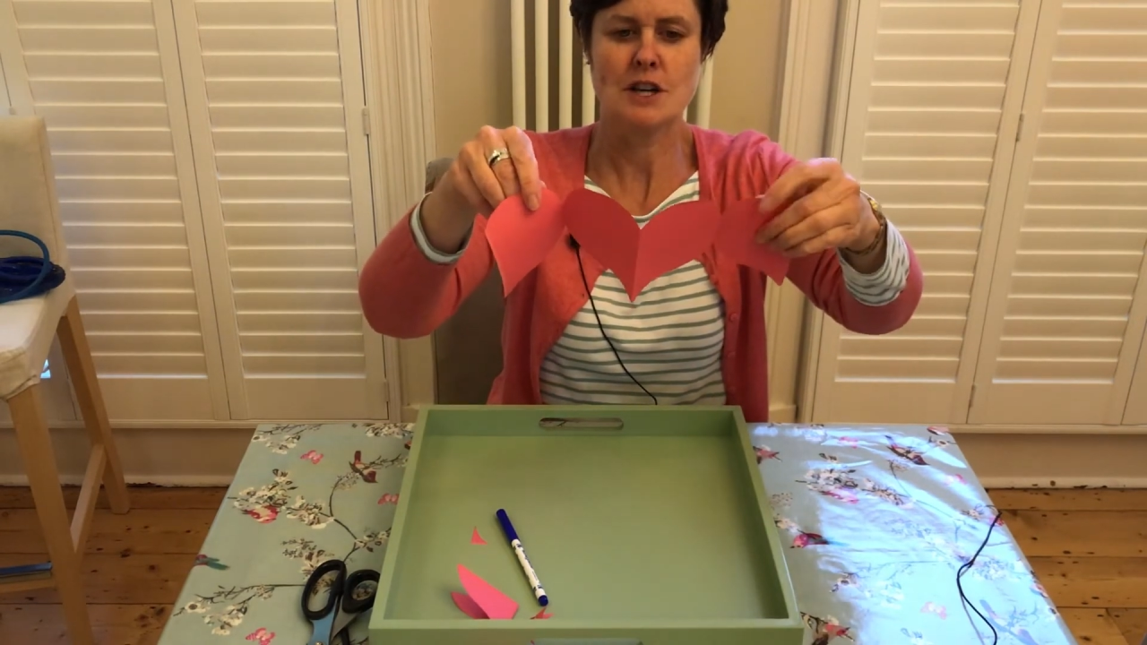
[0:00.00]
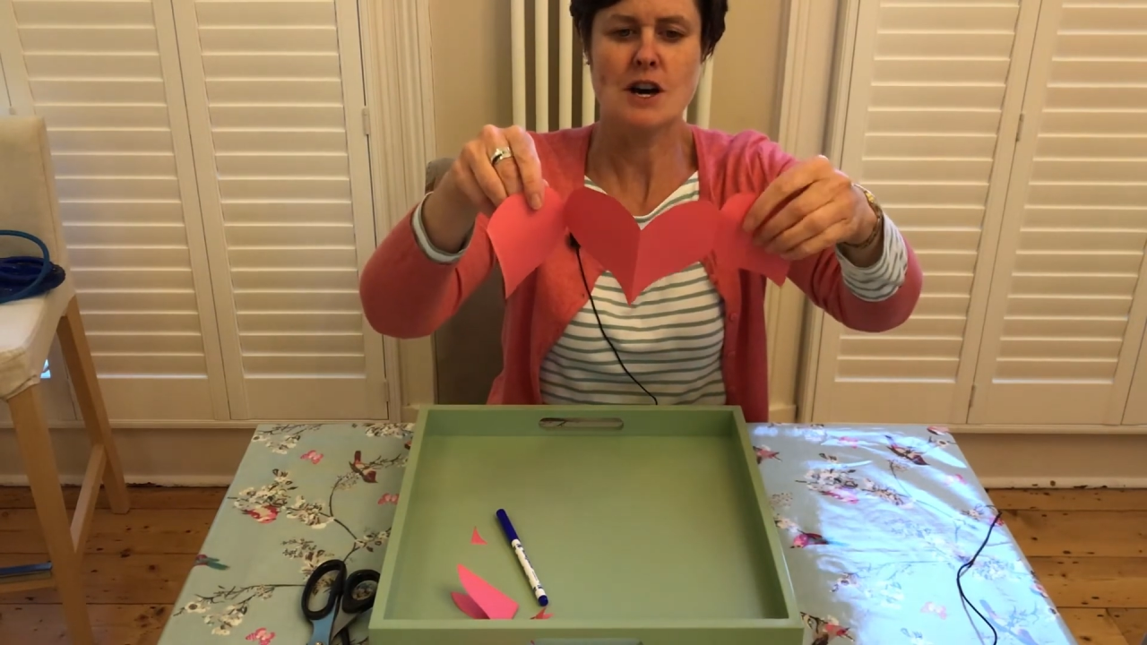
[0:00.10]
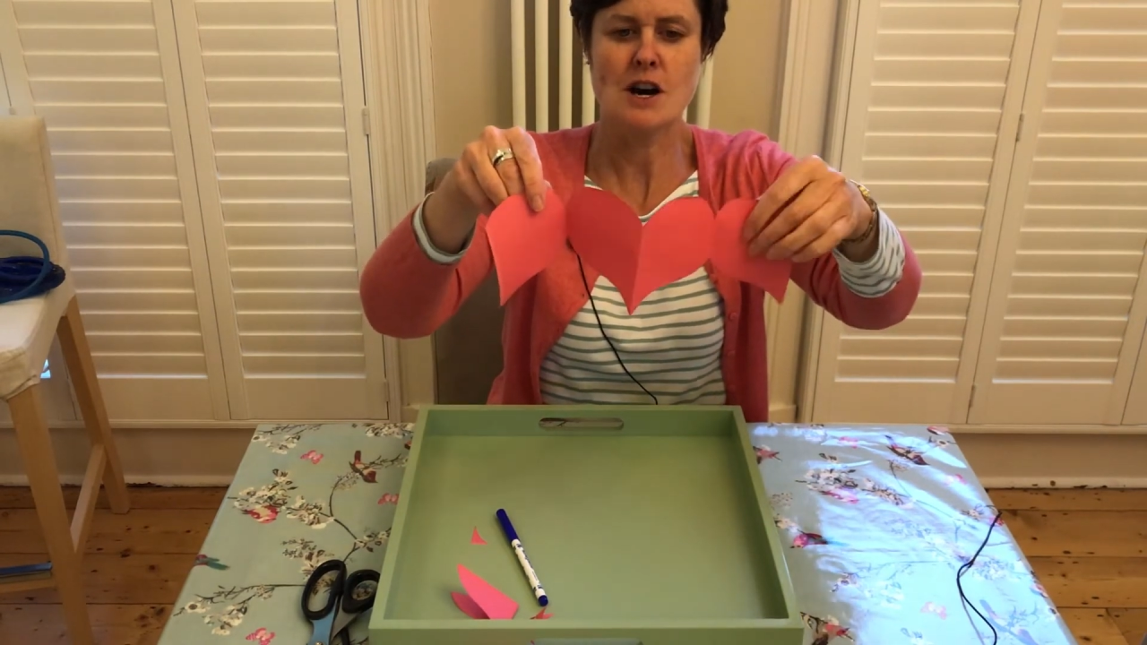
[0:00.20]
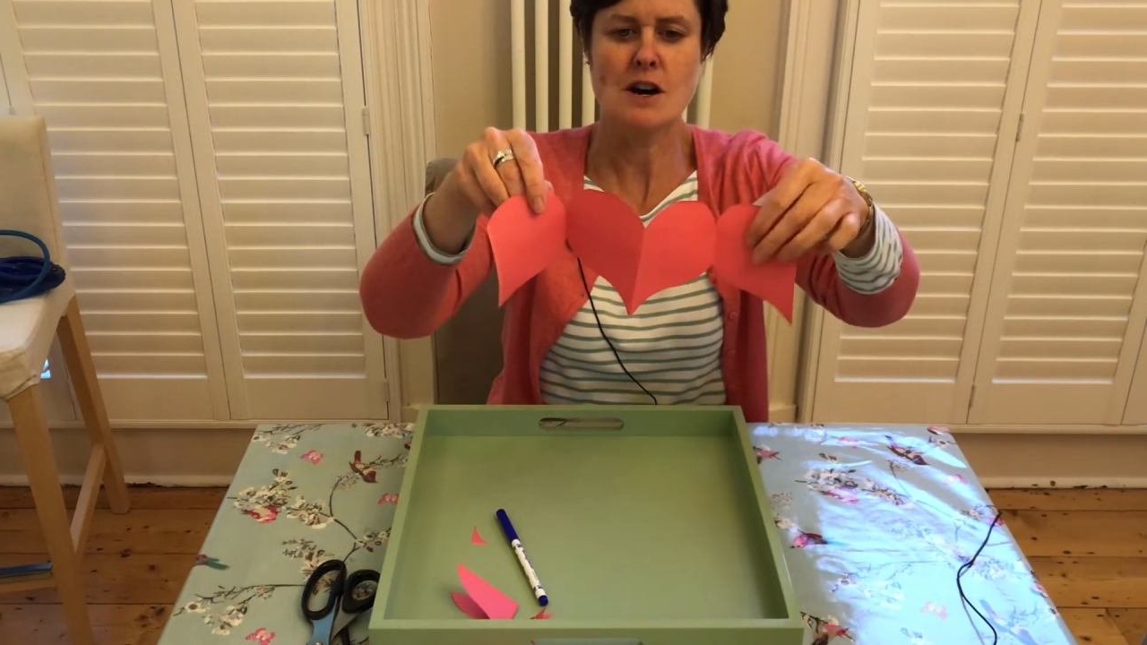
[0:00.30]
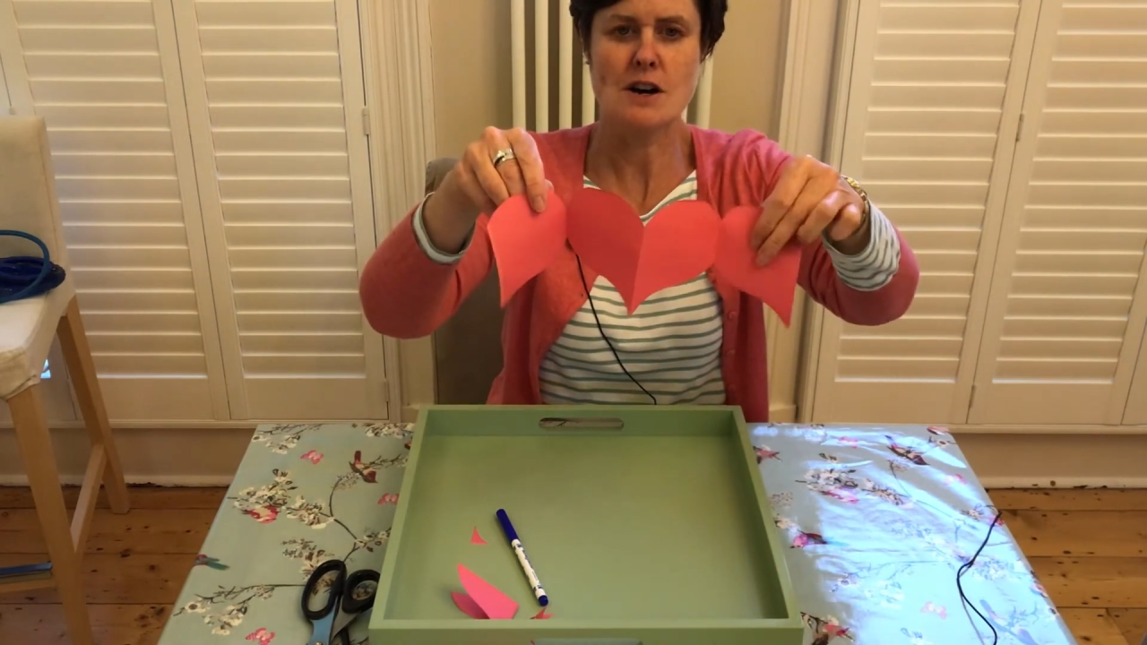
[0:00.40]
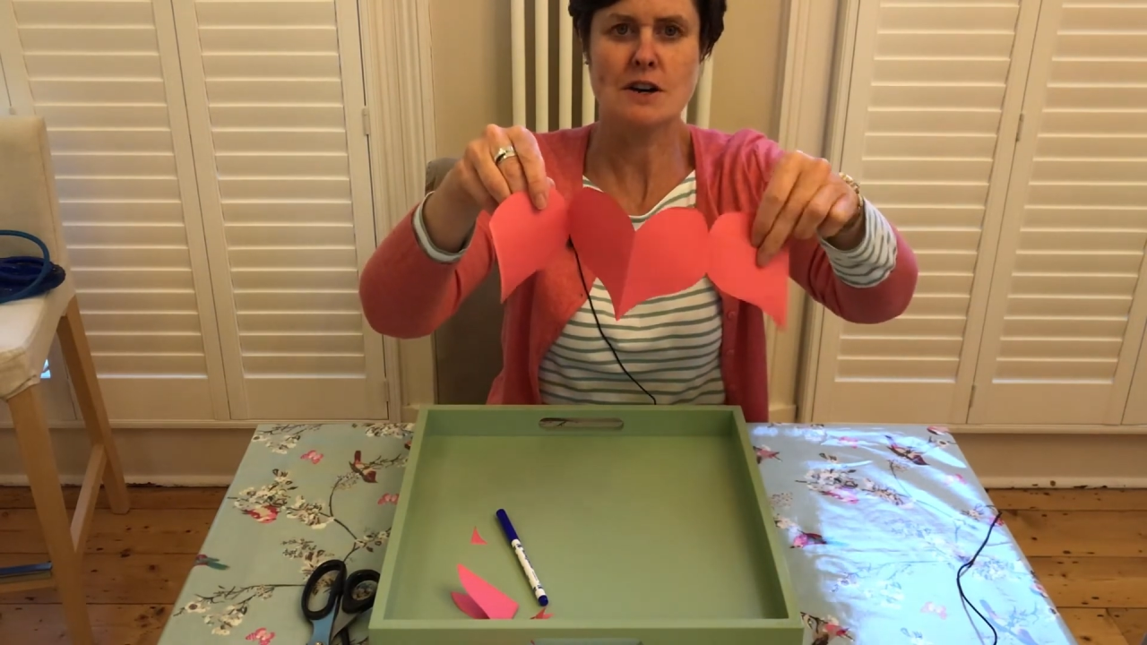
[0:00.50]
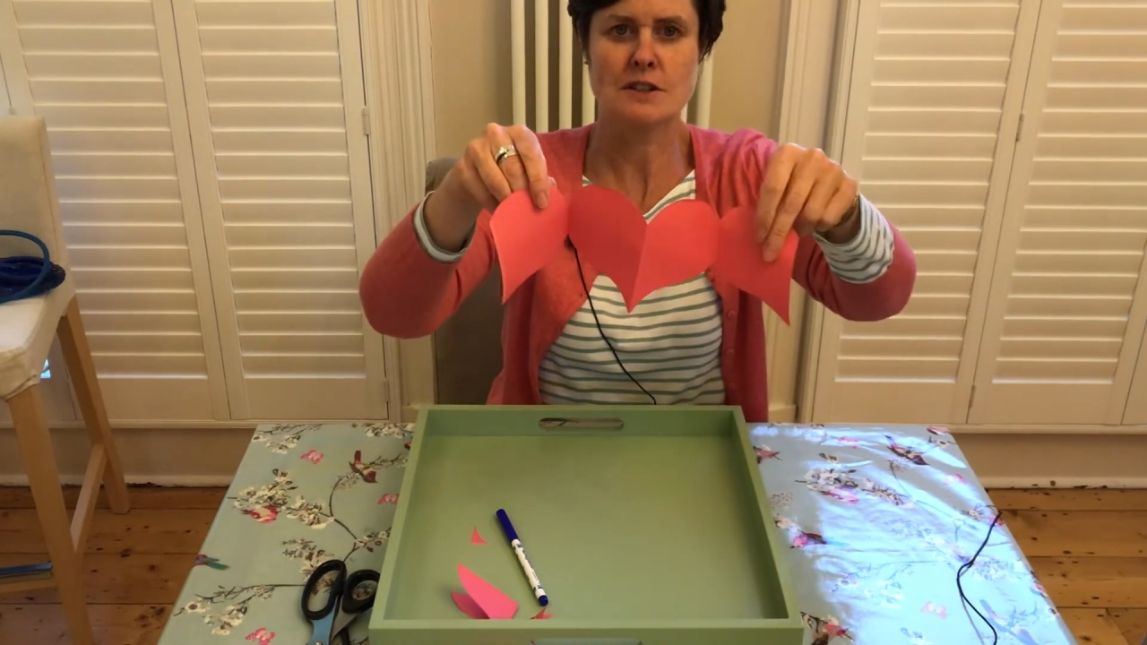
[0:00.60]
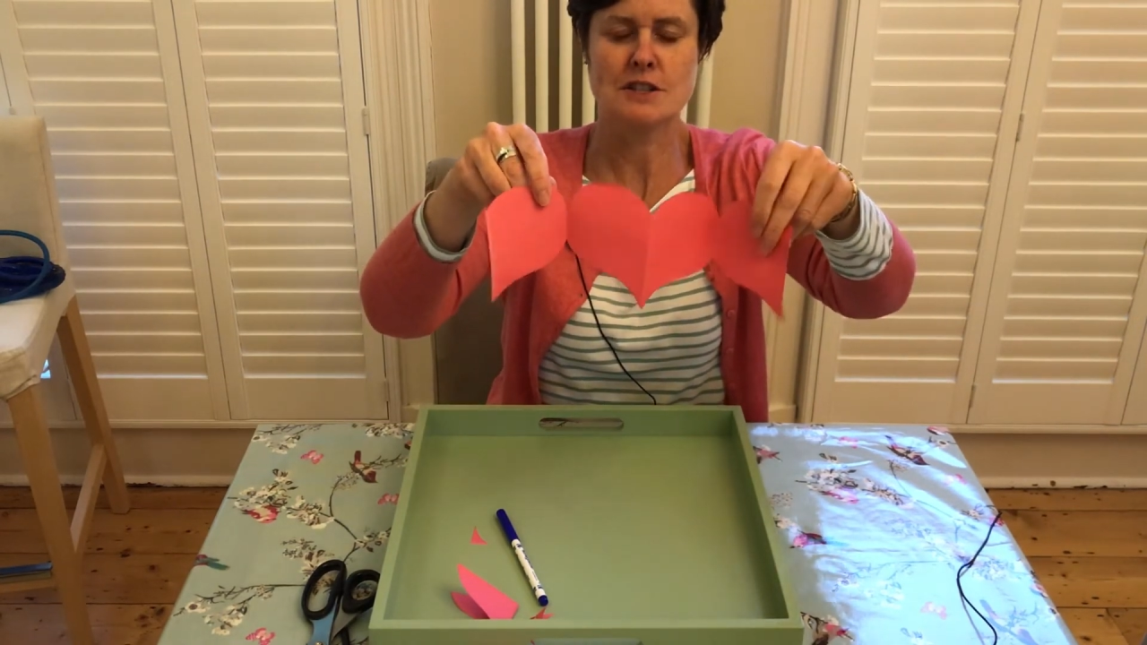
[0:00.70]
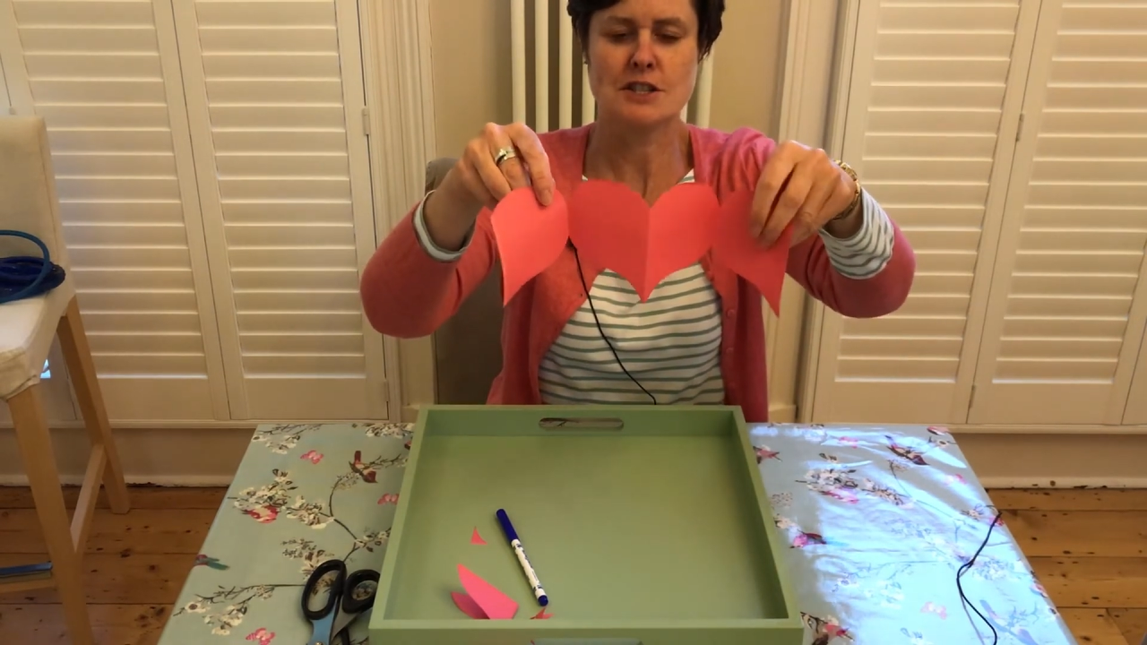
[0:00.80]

heart